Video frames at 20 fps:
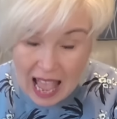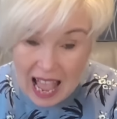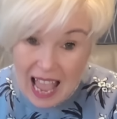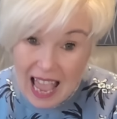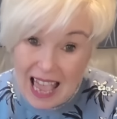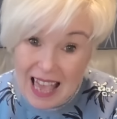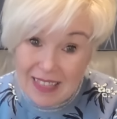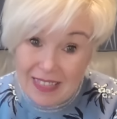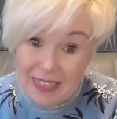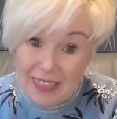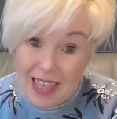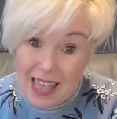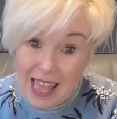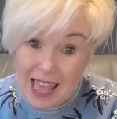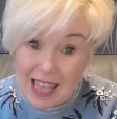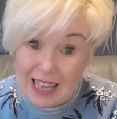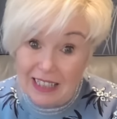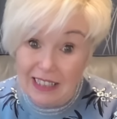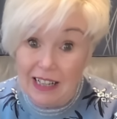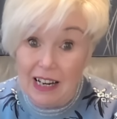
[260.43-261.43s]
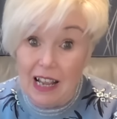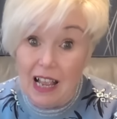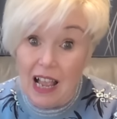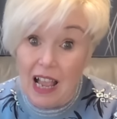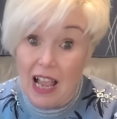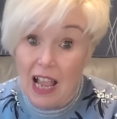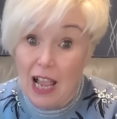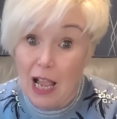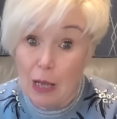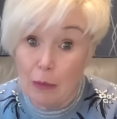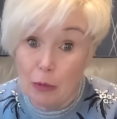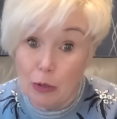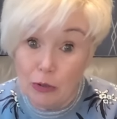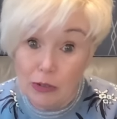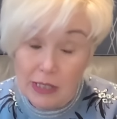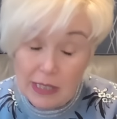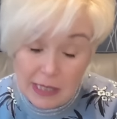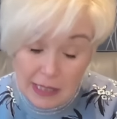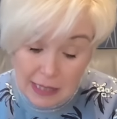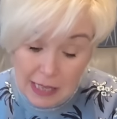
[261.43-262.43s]
And then I'm
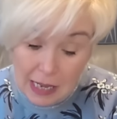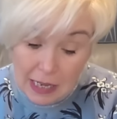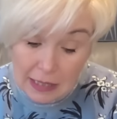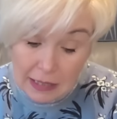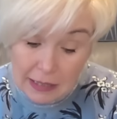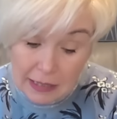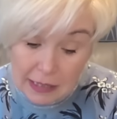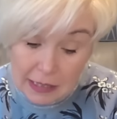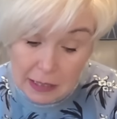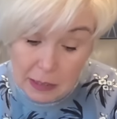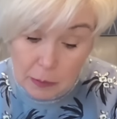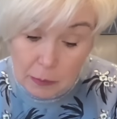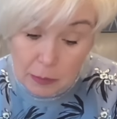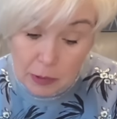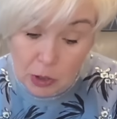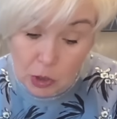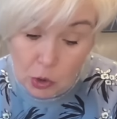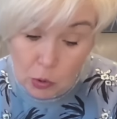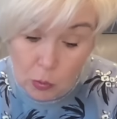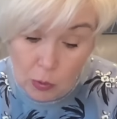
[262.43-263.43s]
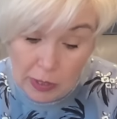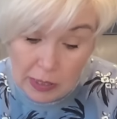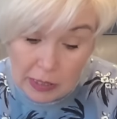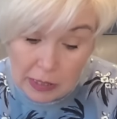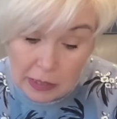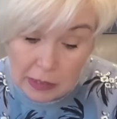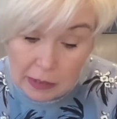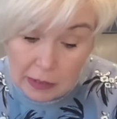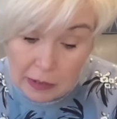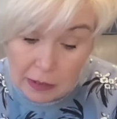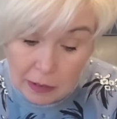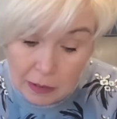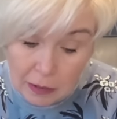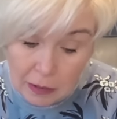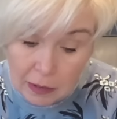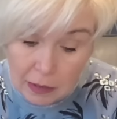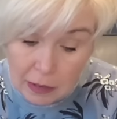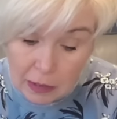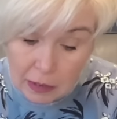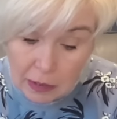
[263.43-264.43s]
undecided between
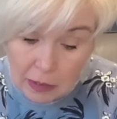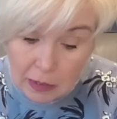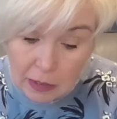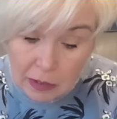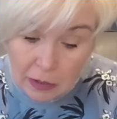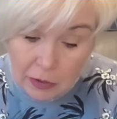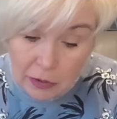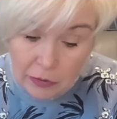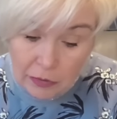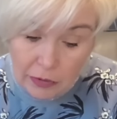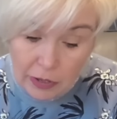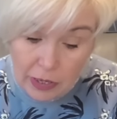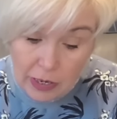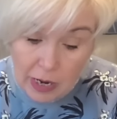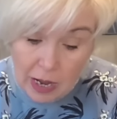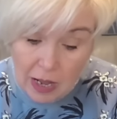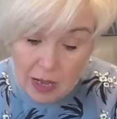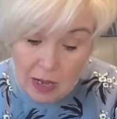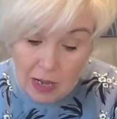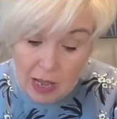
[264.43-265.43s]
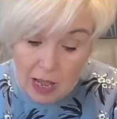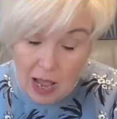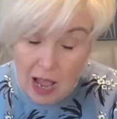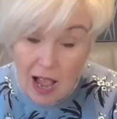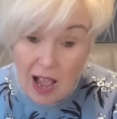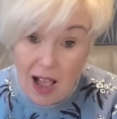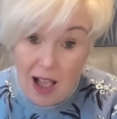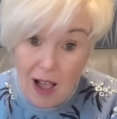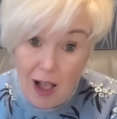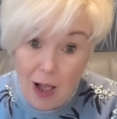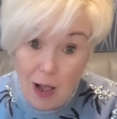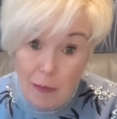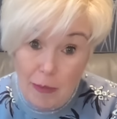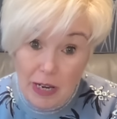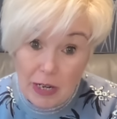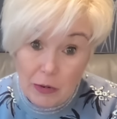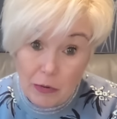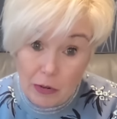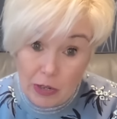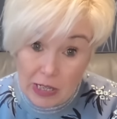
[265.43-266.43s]
the
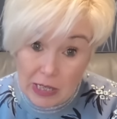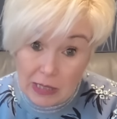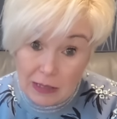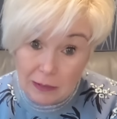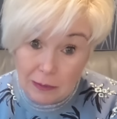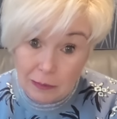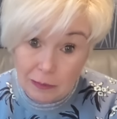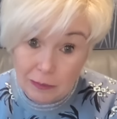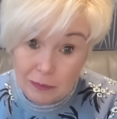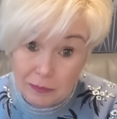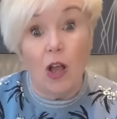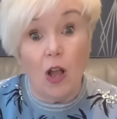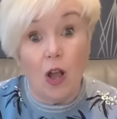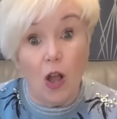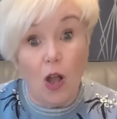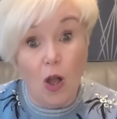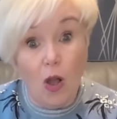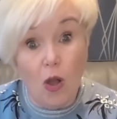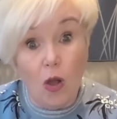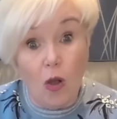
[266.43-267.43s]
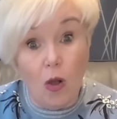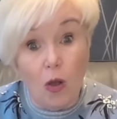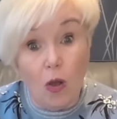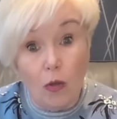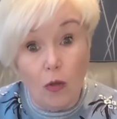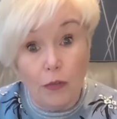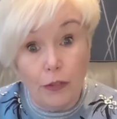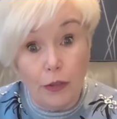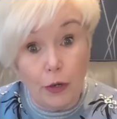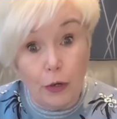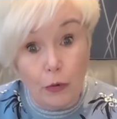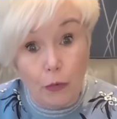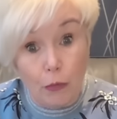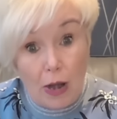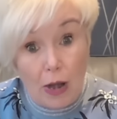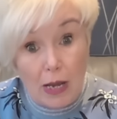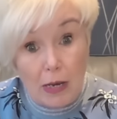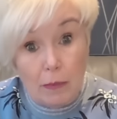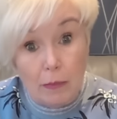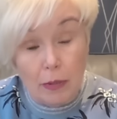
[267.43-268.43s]
army green or the
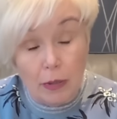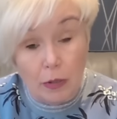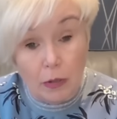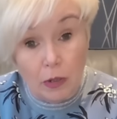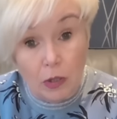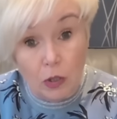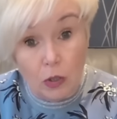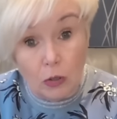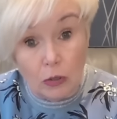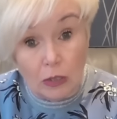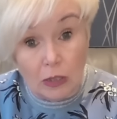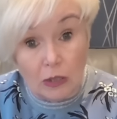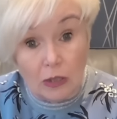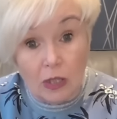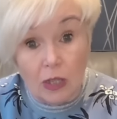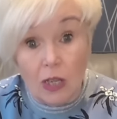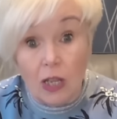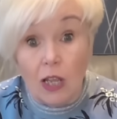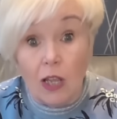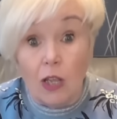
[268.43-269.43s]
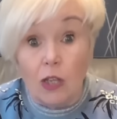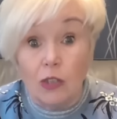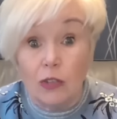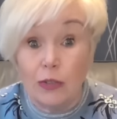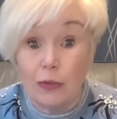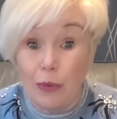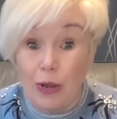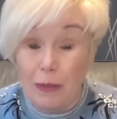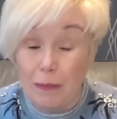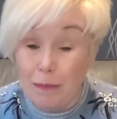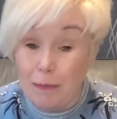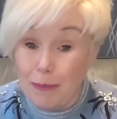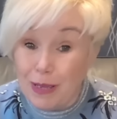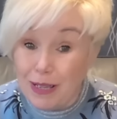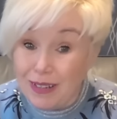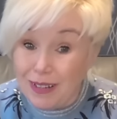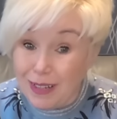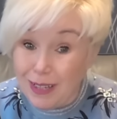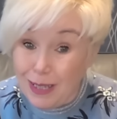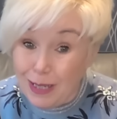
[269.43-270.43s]
grape colour. So it
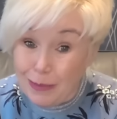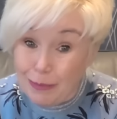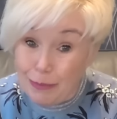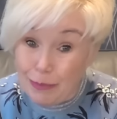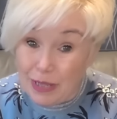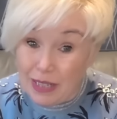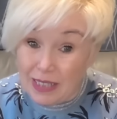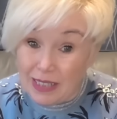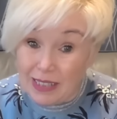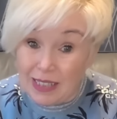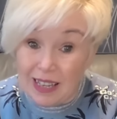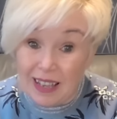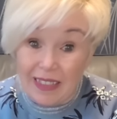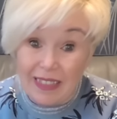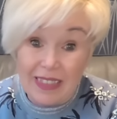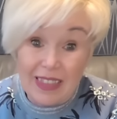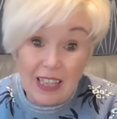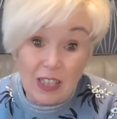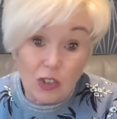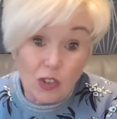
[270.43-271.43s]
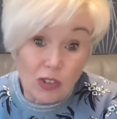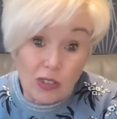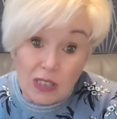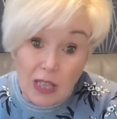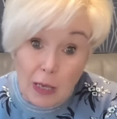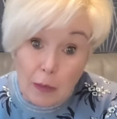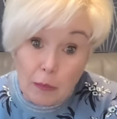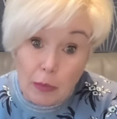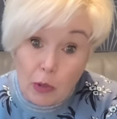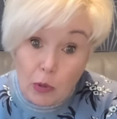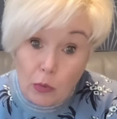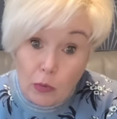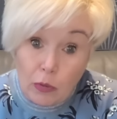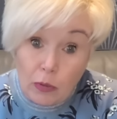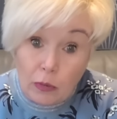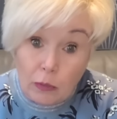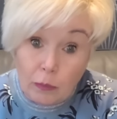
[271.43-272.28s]
might be that I just get both